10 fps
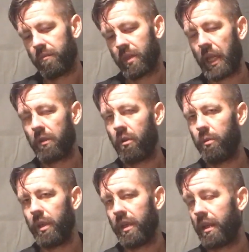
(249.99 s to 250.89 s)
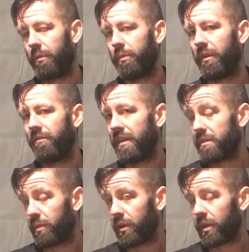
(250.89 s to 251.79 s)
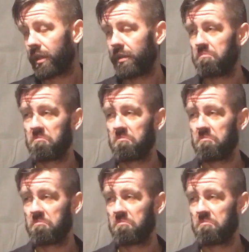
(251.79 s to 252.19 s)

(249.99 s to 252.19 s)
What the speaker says: Litecoin being adopted by Facebook.